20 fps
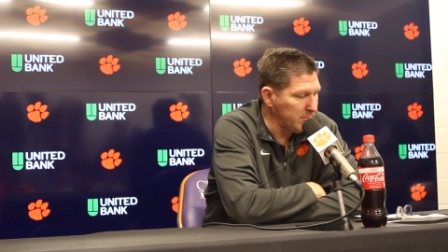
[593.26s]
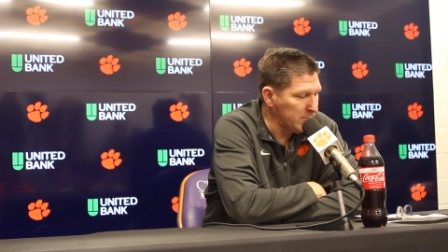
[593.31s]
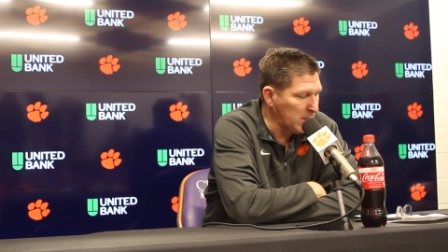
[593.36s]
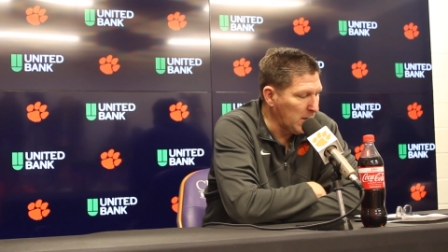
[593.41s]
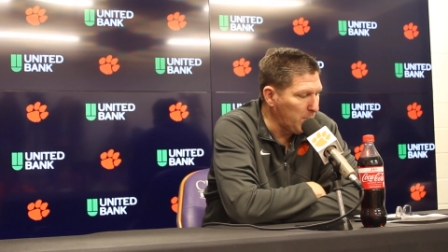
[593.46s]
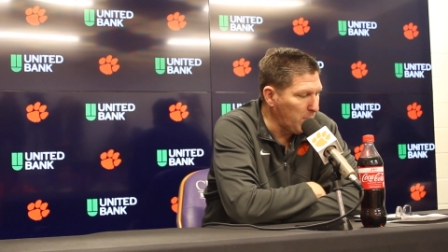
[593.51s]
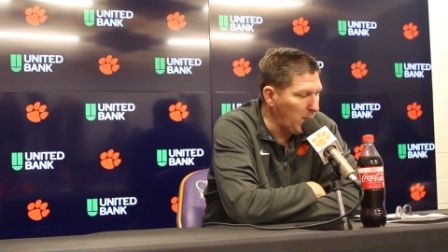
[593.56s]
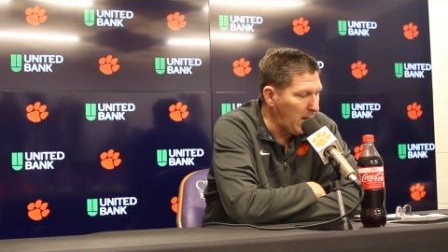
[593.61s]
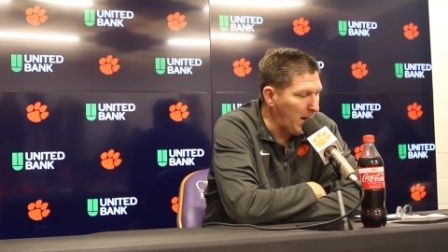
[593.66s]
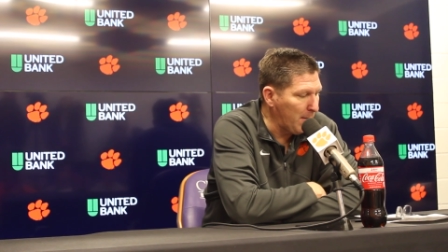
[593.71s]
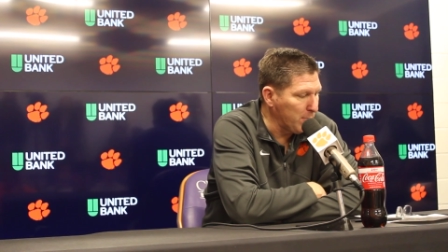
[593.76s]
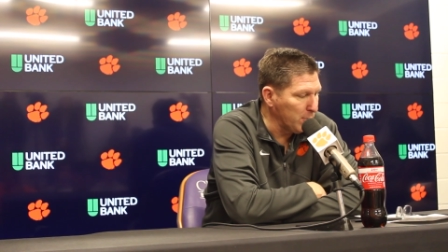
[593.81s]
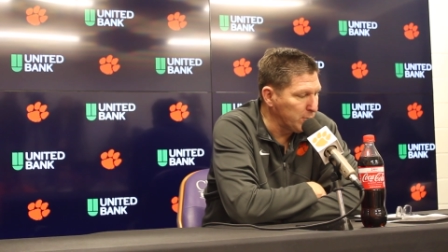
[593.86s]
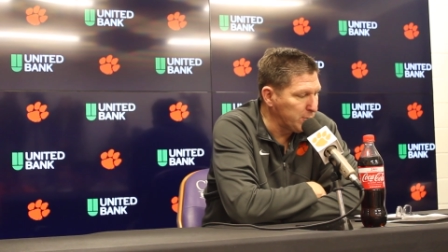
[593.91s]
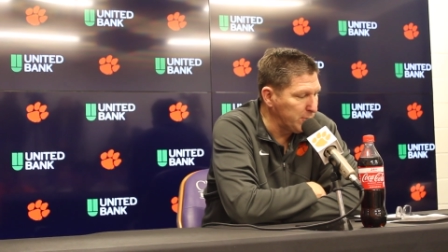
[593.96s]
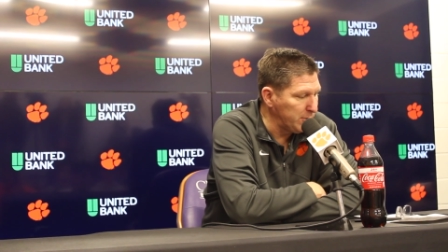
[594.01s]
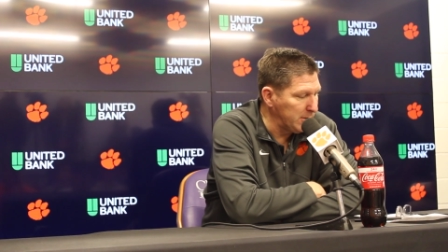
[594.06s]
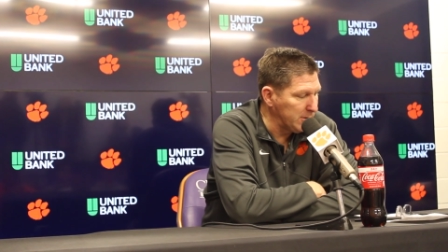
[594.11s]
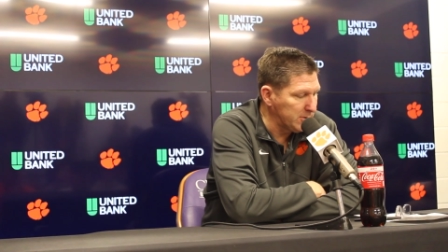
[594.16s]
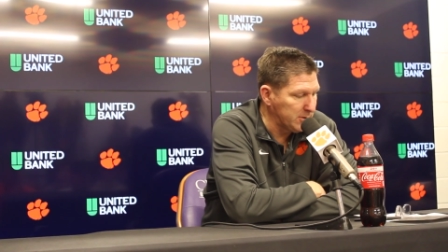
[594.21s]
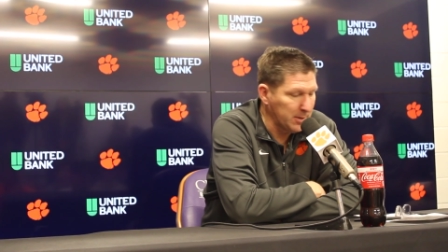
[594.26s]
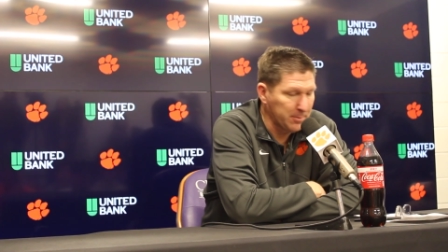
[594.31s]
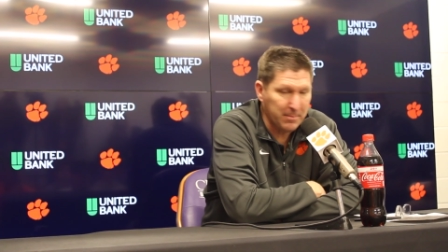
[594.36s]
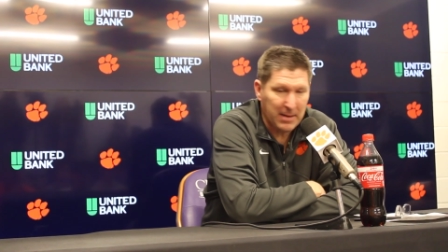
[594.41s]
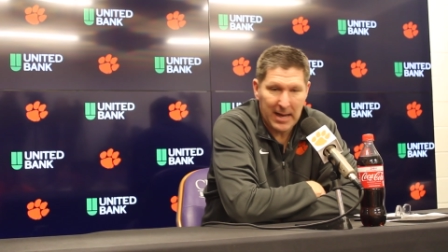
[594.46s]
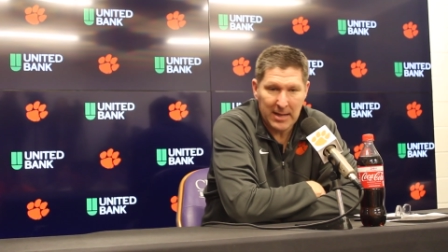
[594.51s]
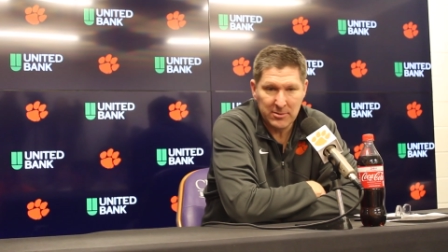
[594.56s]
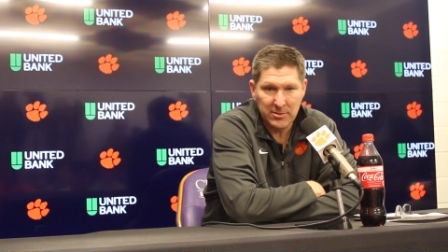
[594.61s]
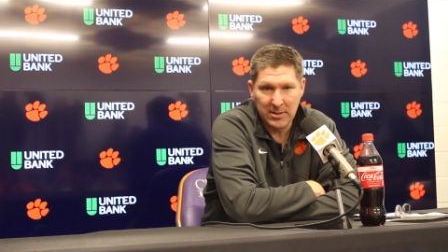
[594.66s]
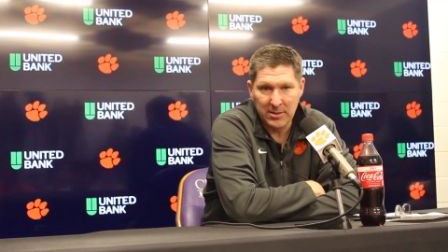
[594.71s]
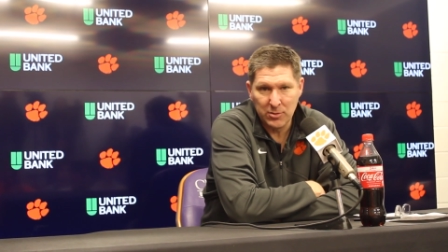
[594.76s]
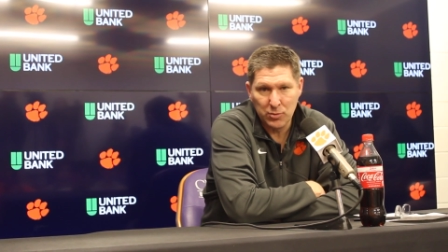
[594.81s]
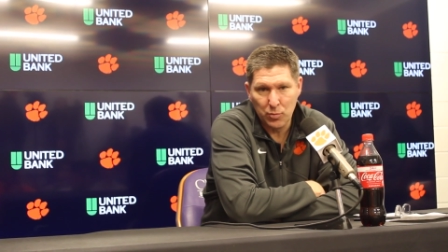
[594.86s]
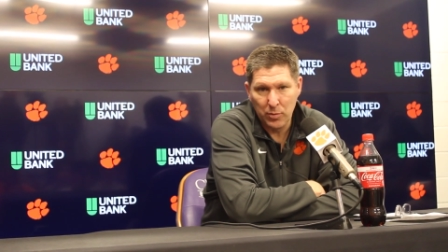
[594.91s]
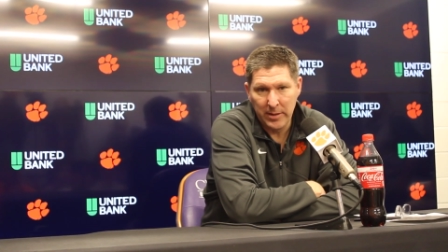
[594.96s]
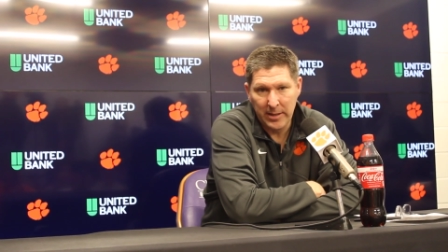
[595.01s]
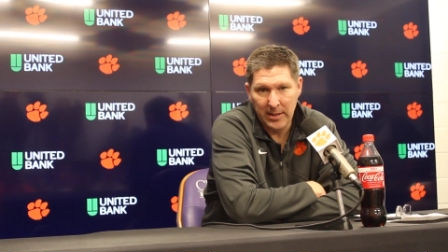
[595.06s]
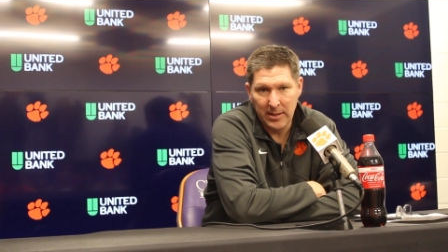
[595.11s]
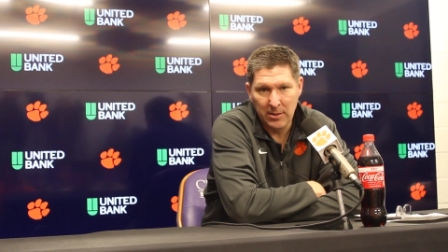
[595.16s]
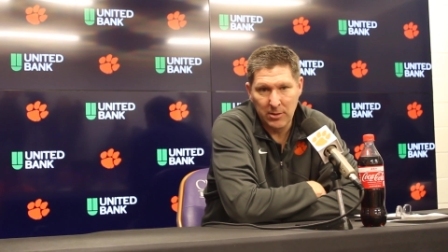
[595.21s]
a couple opportunistic baskets
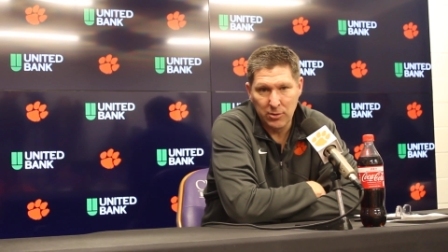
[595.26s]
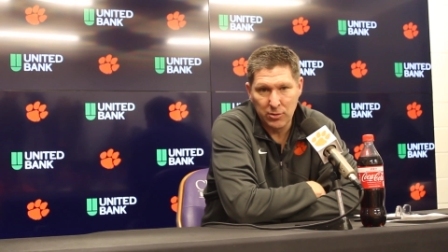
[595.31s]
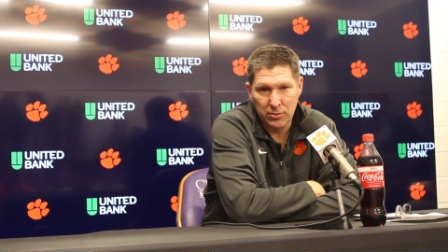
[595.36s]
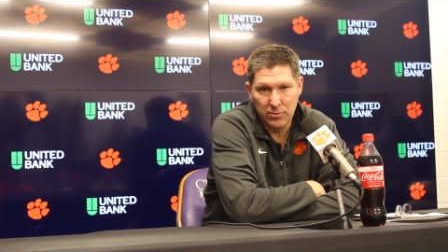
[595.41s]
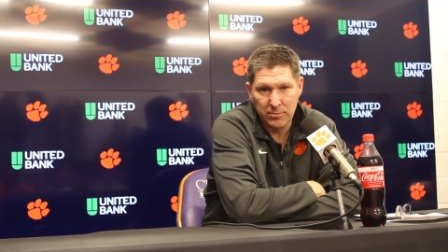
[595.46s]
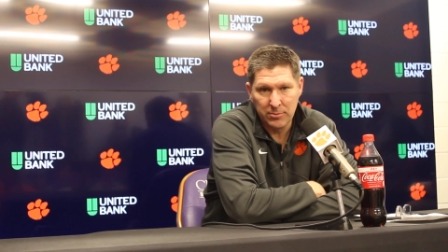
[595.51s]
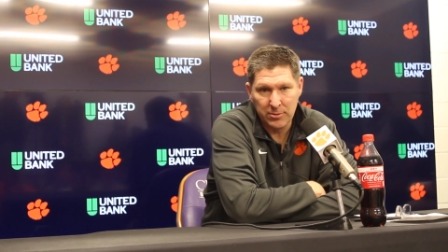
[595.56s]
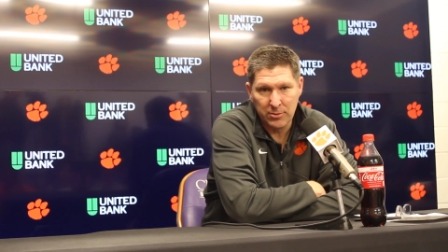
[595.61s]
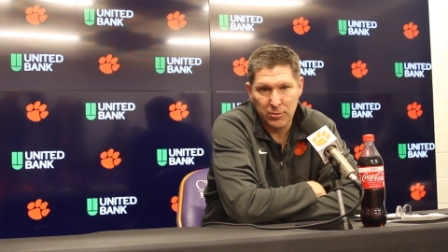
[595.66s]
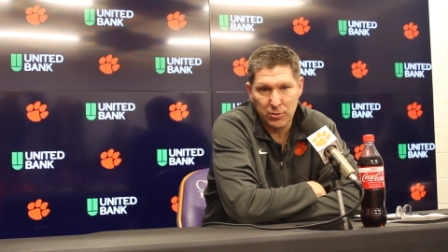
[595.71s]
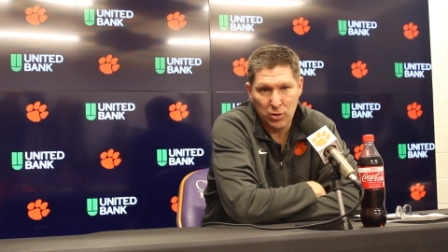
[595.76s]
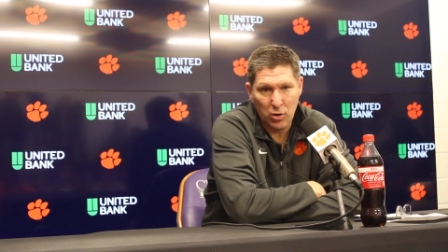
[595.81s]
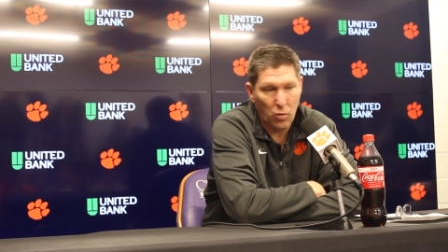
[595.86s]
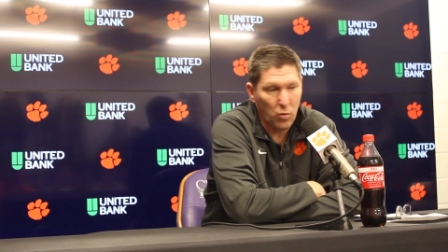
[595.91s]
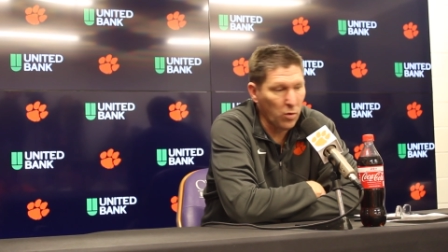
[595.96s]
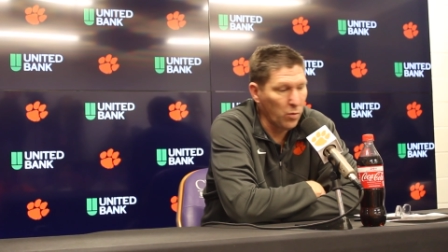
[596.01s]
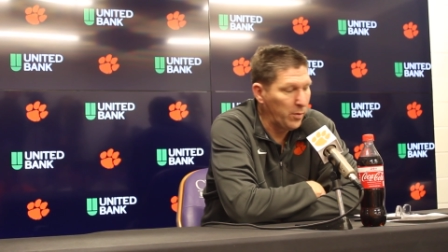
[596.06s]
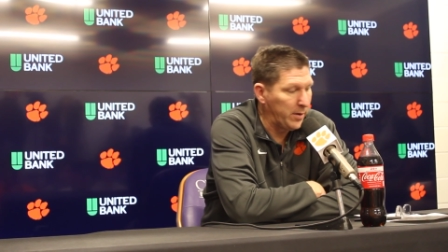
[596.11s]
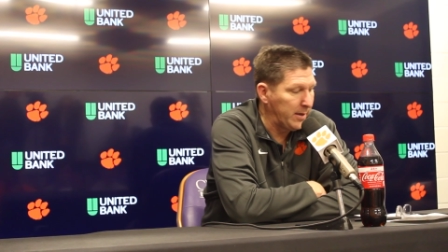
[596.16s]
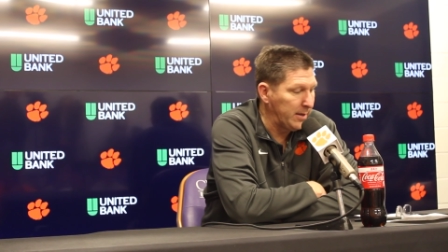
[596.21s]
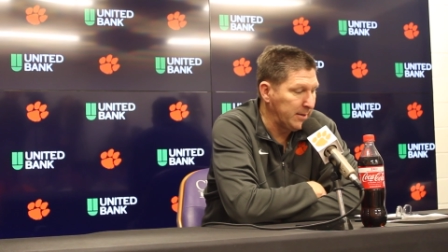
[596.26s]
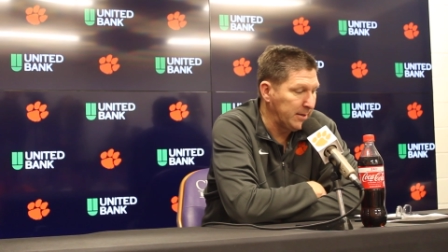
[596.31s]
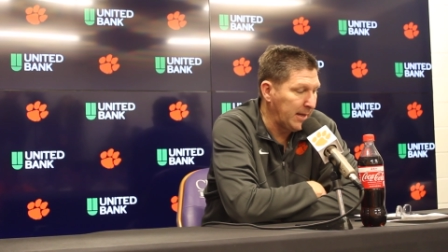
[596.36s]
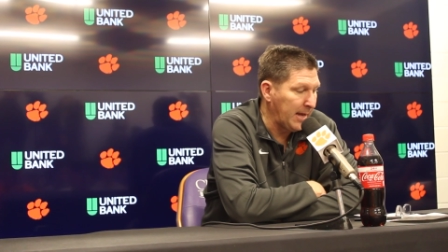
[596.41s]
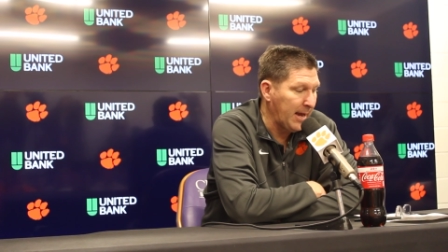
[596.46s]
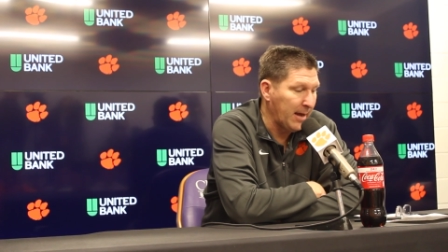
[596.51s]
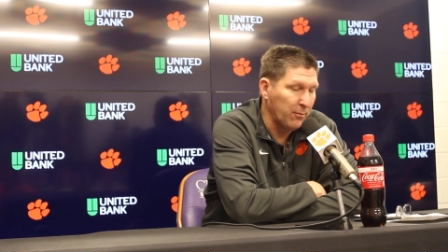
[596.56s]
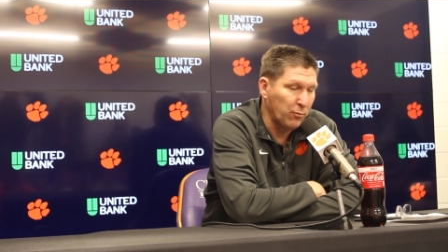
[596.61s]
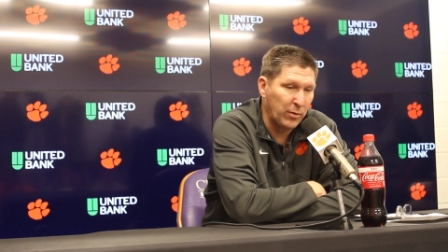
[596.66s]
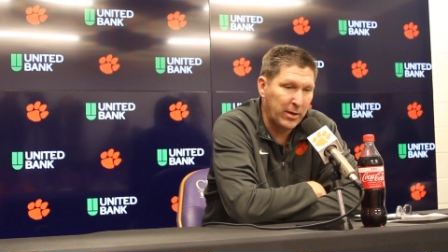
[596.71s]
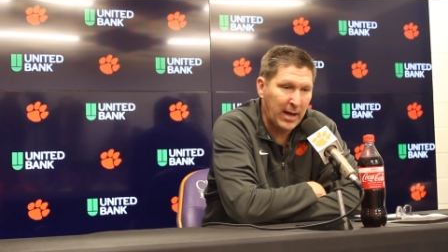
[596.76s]
we needed to, to score we didn't get.